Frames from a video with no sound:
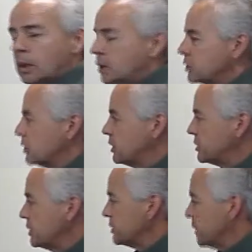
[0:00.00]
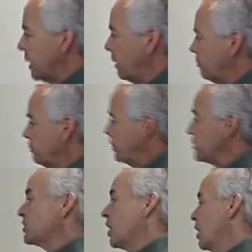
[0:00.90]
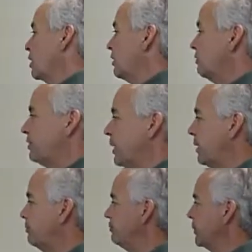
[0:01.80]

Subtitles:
So this is a hunk of